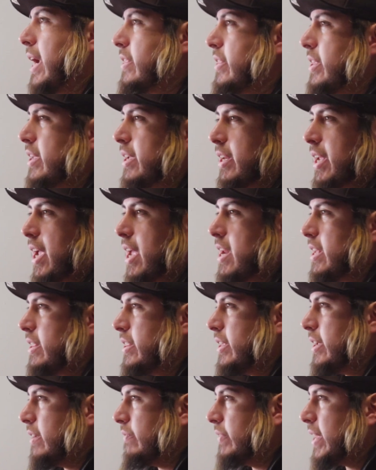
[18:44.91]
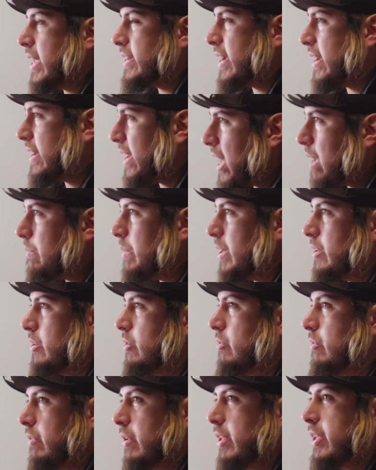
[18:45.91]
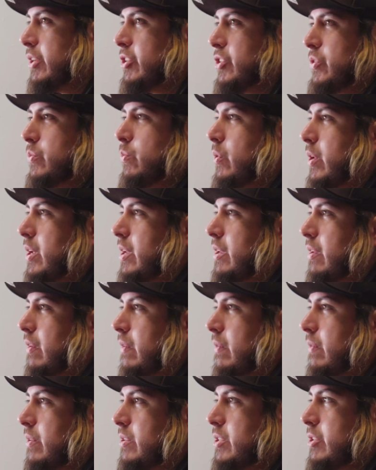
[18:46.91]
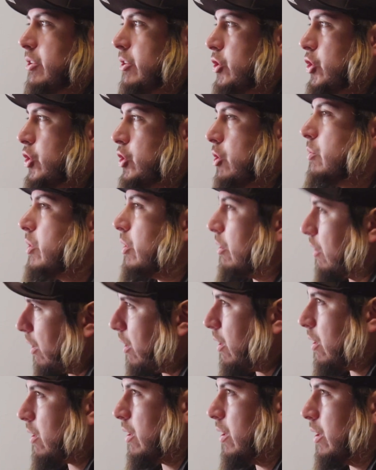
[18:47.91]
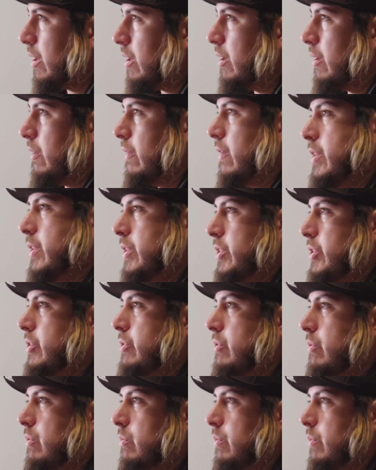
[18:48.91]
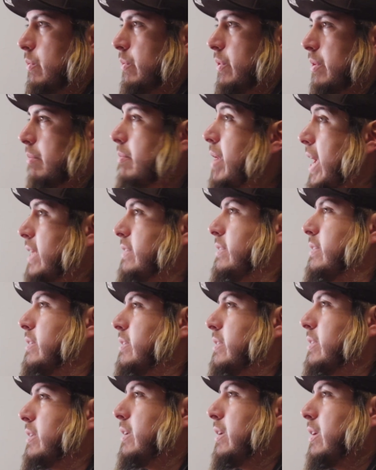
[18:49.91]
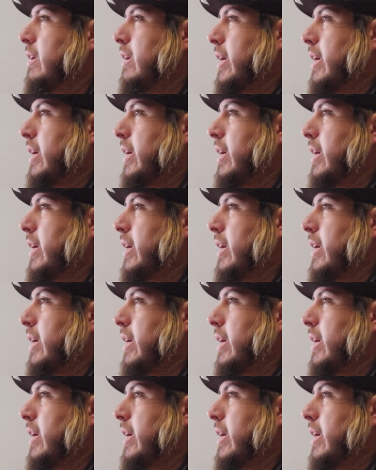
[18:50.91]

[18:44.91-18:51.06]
I think in anything of that dynamic, you really just want to show your art to the masses.